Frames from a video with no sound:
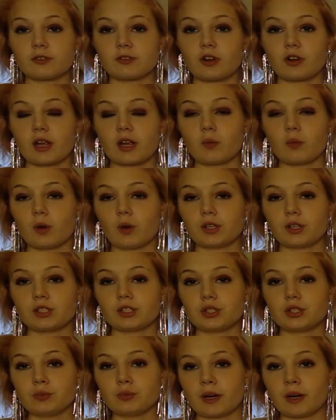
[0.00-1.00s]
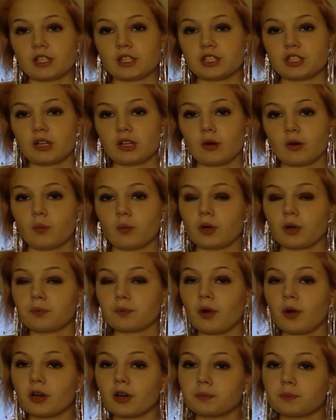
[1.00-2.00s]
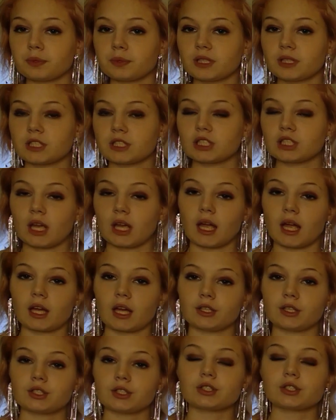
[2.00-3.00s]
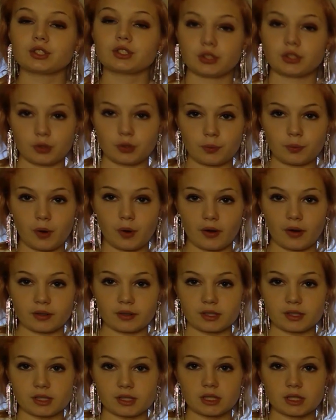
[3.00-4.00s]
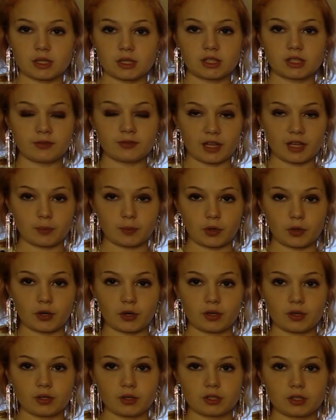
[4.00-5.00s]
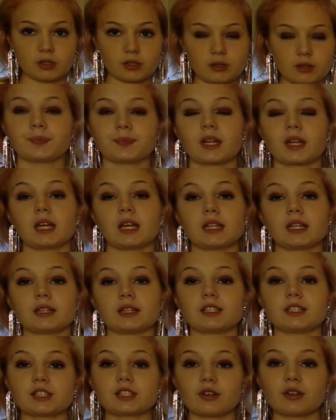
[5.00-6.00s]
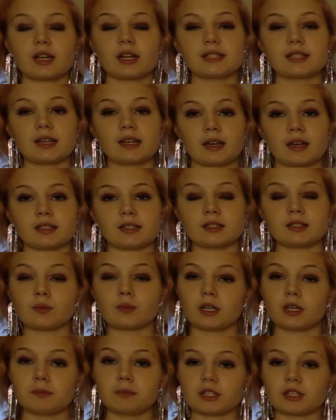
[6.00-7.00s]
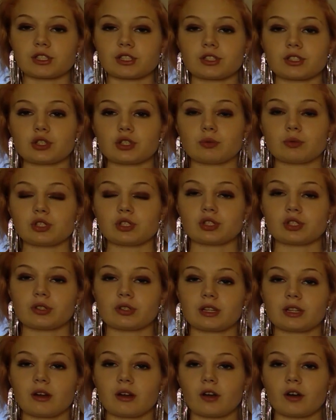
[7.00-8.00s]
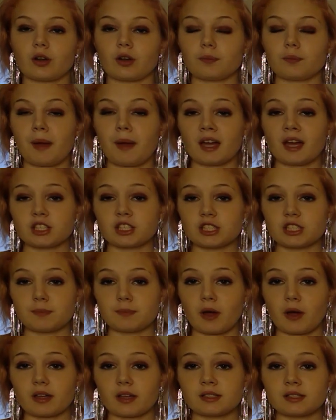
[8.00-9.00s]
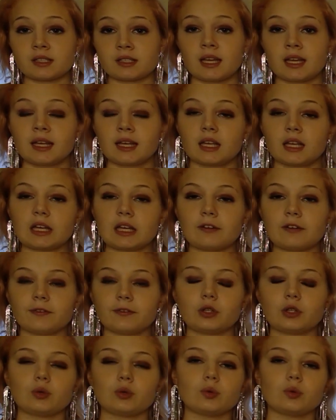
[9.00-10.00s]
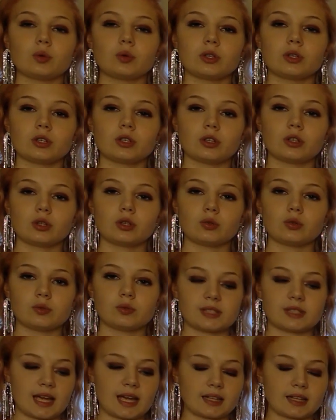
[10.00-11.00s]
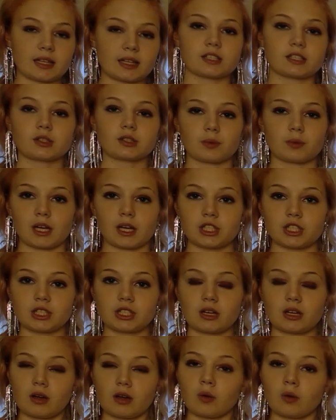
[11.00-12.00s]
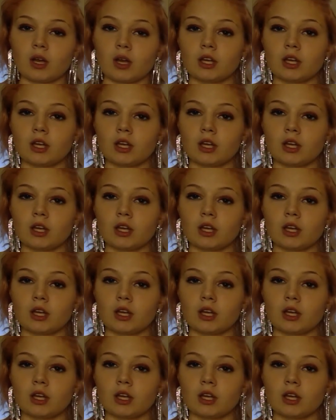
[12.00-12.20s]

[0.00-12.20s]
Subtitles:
for a 1-to-2 ratio, 1 part bleach and 2 parts developer. This creates a nice and runny mixture to ensure that there are no patchy spots. If you use a lesser ratio